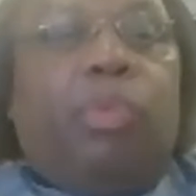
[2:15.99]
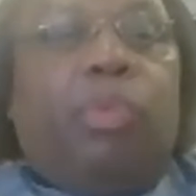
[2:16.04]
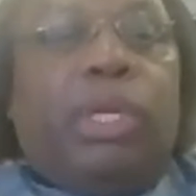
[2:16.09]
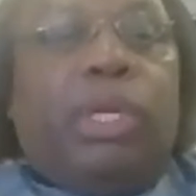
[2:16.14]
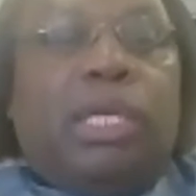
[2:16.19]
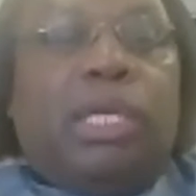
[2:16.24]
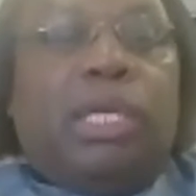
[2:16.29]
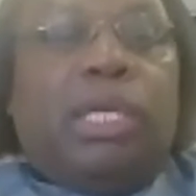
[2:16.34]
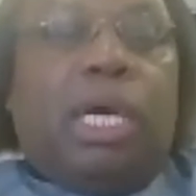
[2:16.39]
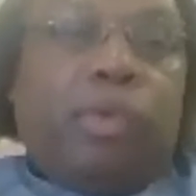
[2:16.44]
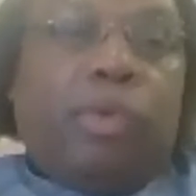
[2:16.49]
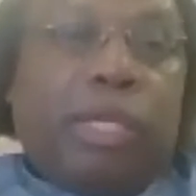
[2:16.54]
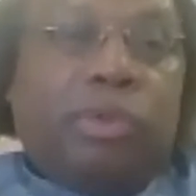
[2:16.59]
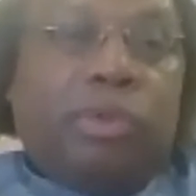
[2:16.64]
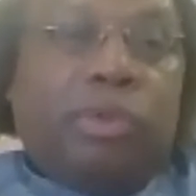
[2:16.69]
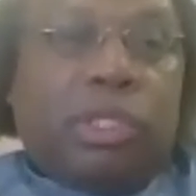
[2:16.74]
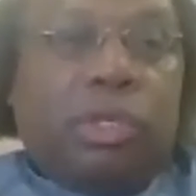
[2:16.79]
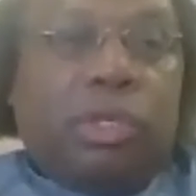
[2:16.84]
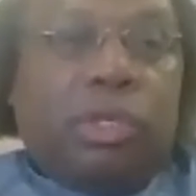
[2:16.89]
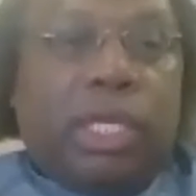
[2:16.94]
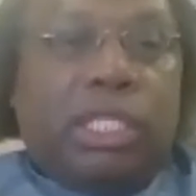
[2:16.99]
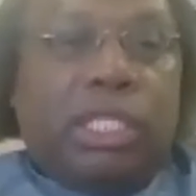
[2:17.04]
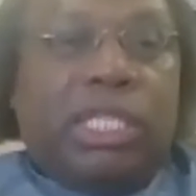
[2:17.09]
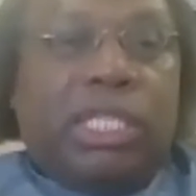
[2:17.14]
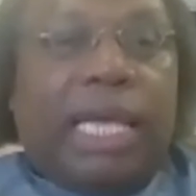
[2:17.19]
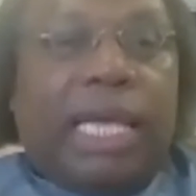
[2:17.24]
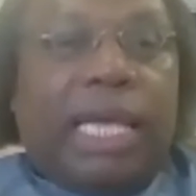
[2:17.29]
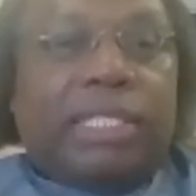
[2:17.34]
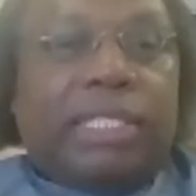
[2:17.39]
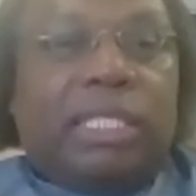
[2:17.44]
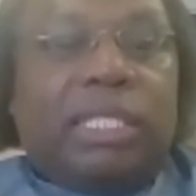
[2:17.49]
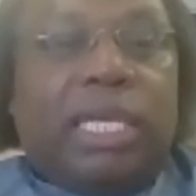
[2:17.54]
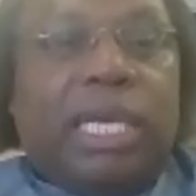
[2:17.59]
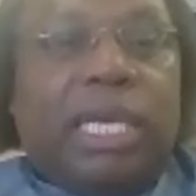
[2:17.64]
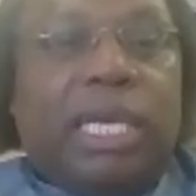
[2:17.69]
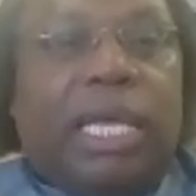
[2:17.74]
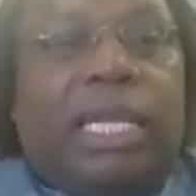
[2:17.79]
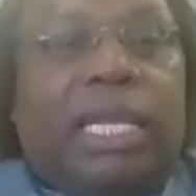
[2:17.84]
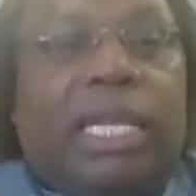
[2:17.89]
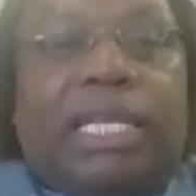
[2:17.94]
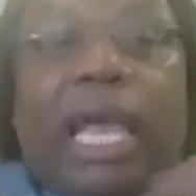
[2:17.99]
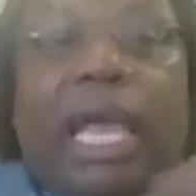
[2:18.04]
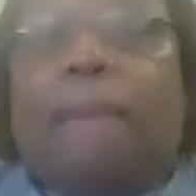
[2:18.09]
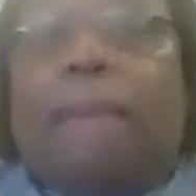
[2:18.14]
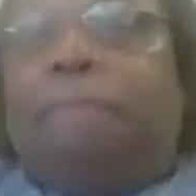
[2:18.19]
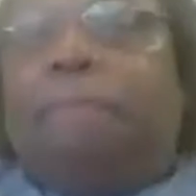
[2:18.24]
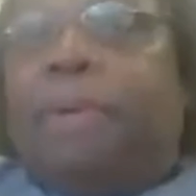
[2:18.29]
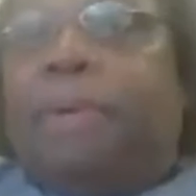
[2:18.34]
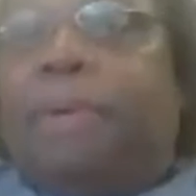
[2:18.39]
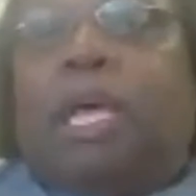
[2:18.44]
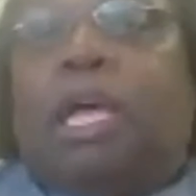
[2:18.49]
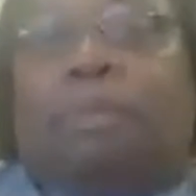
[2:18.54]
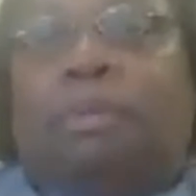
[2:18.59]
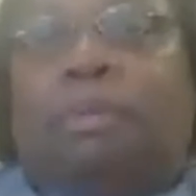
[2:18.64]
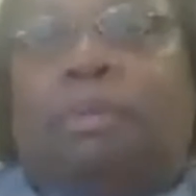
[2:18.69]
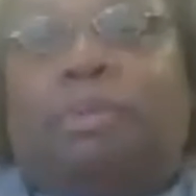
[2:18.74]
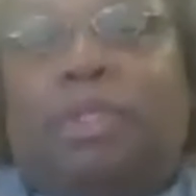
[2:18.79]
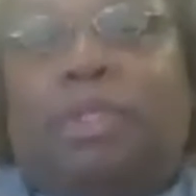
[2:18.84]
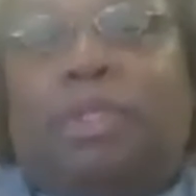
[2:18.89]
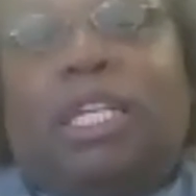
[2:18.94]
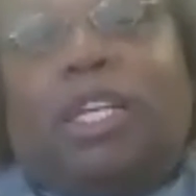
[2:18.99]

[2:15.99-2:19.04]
went to undergraduate school at Jackson State, and it got picked up.